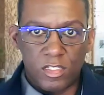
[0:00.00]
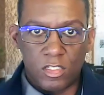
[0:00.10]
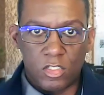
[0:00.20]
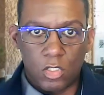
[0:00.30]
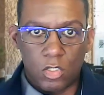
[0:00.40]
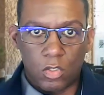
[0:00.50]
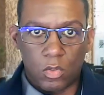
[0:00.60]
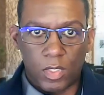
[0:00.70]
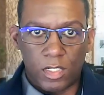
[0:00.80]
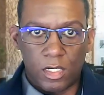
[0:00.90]
see.
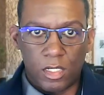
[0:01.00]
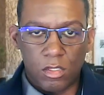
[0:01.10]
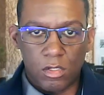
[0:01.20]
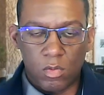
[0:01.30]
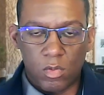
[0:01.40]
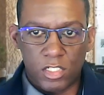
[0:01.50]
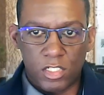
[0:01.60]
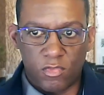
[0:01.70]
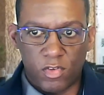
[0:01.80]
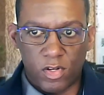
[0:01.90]
So another
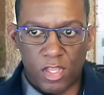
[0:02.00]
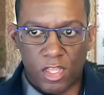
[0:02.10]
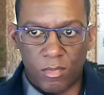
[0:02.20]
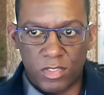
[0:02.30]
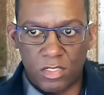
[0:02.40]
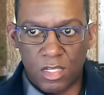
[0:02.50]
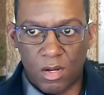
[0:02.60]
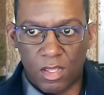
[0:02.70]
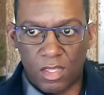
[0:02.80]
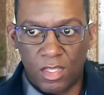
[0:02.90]
question for
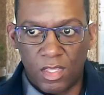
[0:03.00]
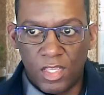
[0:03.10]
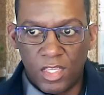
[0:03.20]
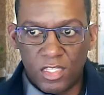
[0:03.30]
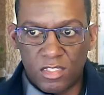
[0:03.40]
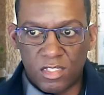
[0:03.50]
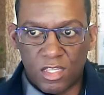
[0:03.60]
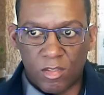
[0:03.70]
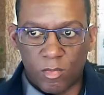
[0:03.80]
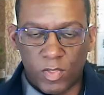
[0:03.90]
Sarah is,
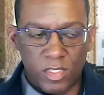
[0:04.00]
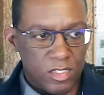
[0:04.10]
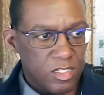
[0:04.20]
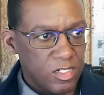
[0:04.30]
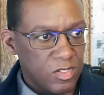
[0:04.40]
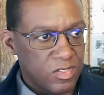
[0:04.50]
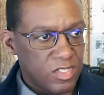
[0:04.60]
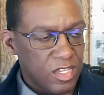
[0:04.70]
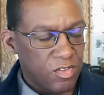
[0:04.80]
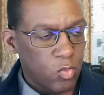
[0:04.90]
can you
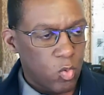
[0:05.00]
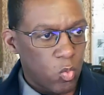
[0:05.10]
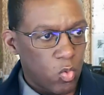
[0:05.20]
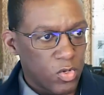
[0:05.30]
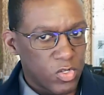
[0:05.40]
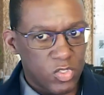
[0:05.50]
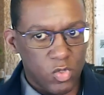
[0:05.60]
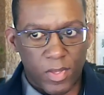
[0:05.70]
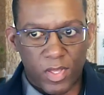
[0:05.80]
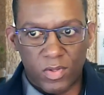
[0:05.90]
say a word or
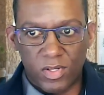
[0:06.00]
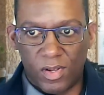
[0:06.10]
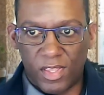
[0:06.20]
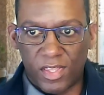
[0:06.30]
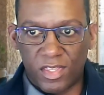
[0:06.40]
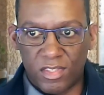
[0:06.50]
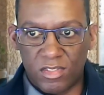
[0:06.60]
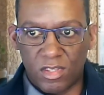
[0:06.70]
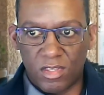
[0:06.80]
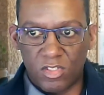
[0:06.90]
two about, like,
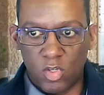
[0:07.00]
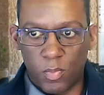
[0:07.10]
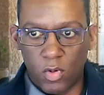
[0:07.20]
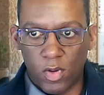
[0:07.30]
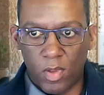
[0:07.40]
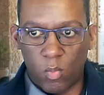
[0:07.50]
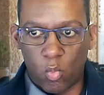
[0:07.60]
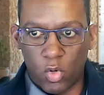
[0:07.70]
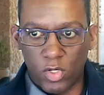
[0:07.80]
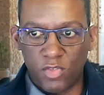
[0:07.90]
has your
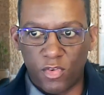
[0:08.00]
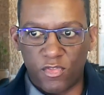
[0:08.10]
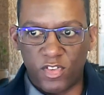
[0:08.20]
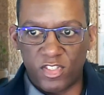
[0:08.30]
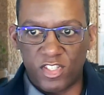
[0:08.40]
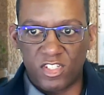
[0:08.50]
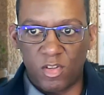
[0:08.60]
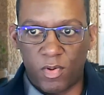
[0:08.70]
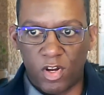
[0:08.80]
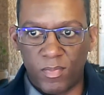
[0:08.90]
program worked for physics
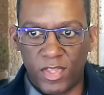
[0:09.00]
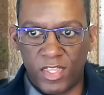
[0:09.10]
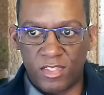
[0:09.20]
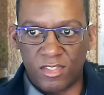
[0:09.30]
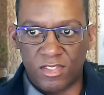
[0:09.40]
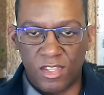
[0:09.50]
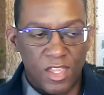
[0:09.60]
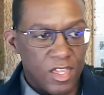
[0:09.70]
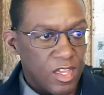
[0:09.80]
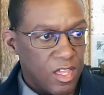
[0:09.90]
departments?
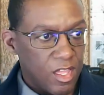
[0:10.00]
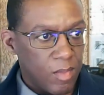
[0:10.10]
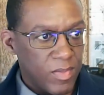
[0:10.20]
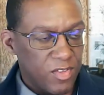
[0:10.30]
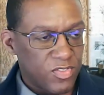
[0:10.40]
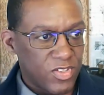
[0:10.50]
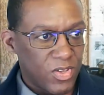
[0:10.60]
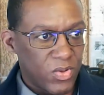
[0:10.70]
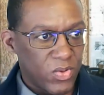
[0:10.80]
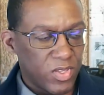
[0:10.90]
And if
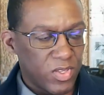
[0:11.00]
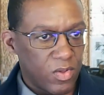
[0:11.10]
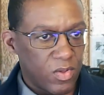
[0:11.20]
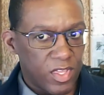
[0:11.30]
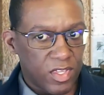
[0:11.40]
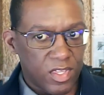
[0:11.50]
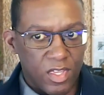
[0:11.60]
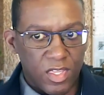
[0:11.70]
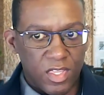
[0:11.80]
so, like,